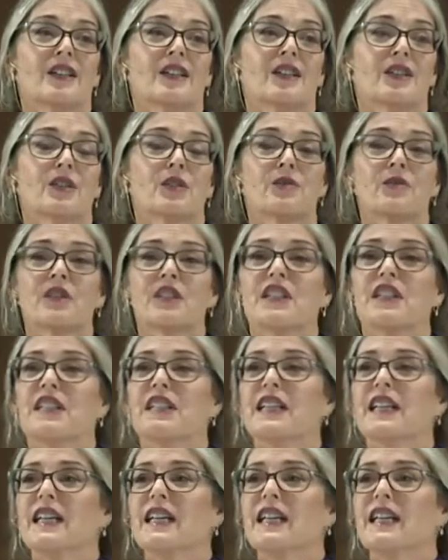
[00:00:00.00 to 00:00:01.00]
So for
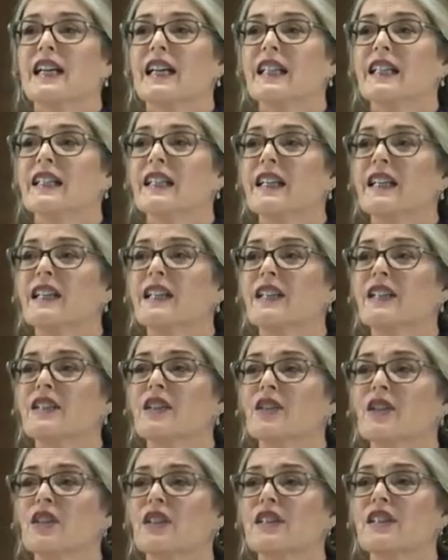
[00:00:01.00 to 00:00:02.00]
today, I'd like
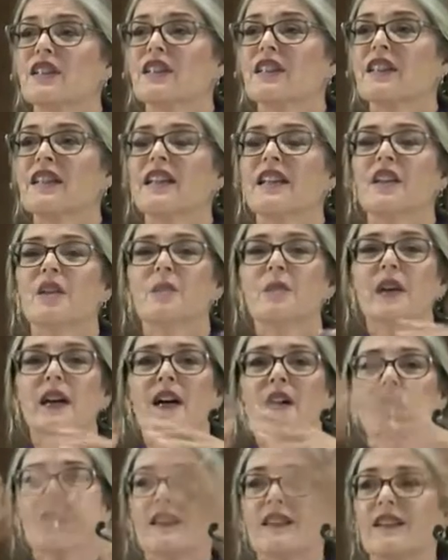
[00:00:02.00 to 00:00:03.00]
us all to think
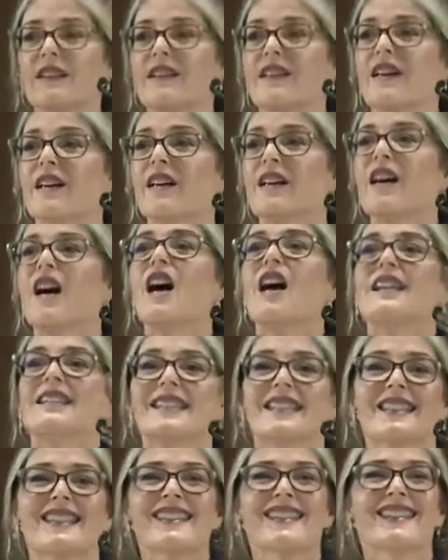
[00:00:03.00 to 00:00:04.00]
about
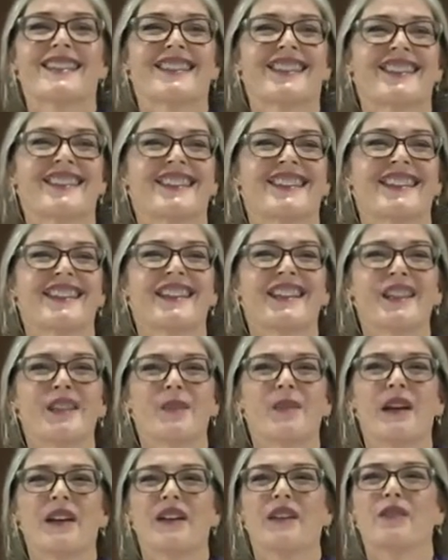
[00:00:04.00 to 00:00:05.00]
us, to think
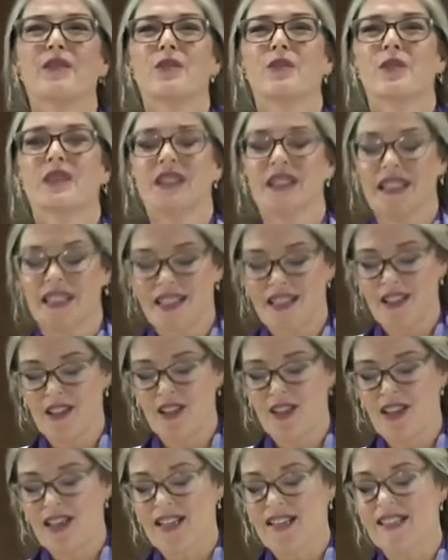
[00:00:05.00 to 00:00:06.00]
about everyone
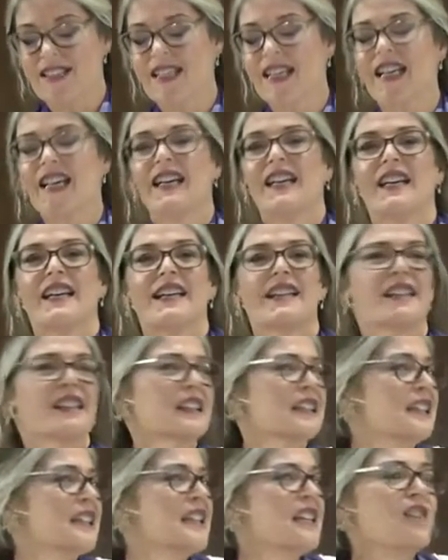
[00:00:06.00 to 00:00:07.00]
here as the
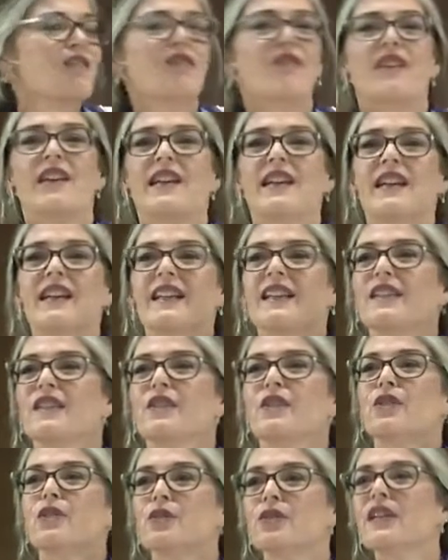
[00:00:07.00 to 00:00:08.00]
leafy,
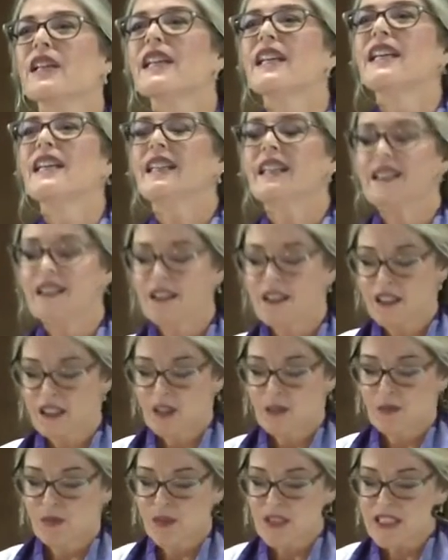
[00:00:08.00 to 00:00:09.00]
green,
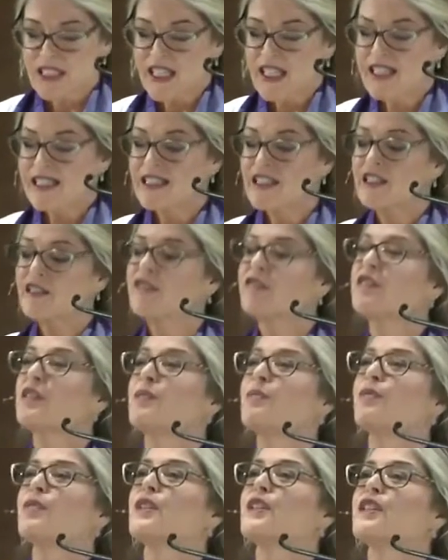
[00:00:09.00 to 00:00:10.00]
protective,
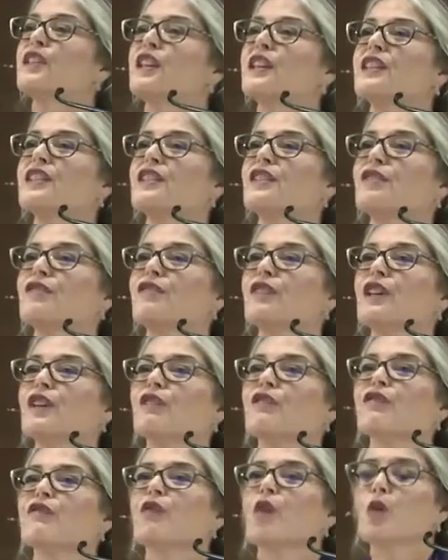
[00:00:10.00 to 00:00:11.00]
productive
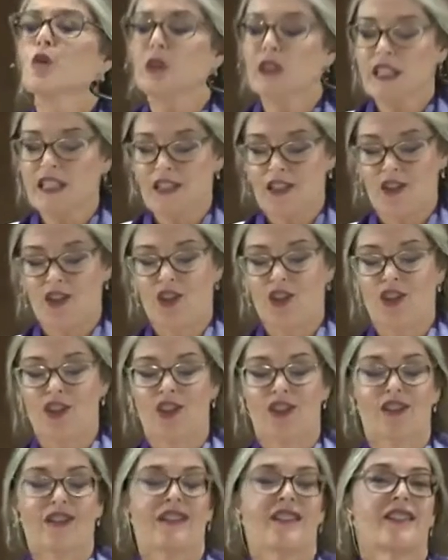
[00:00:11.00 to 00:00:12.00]

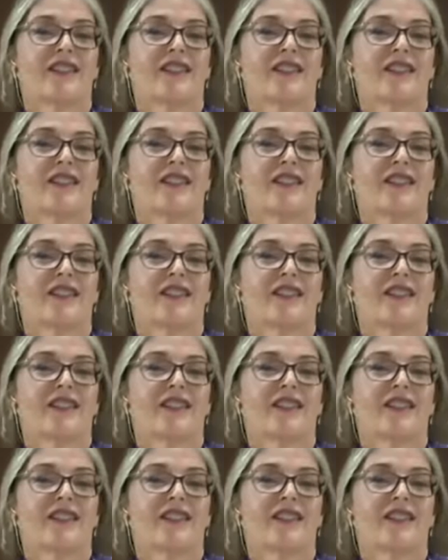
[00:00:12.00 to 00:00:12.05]
foliage,